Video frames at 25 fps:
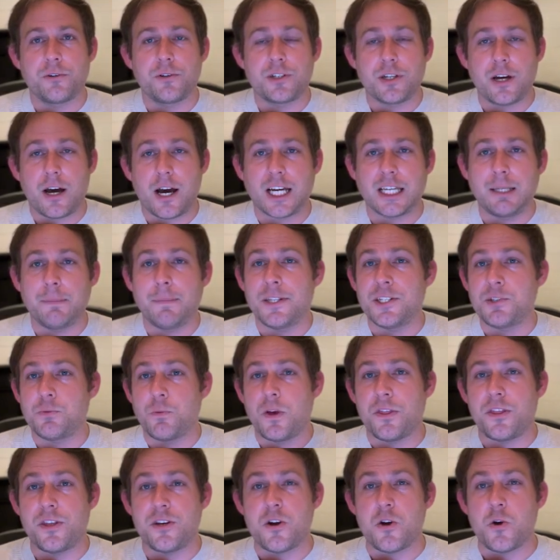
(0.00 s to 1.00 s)
documents
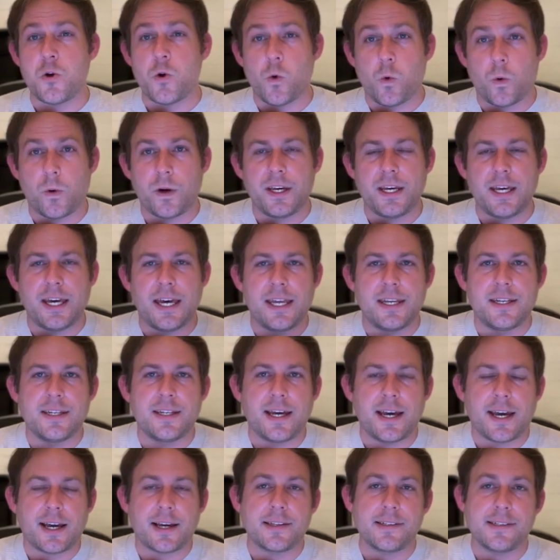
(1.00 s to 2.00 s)
with an Annoy
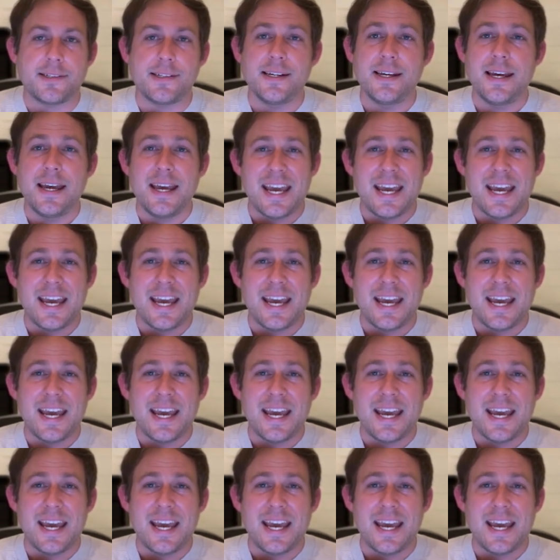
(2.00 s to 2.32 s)
index.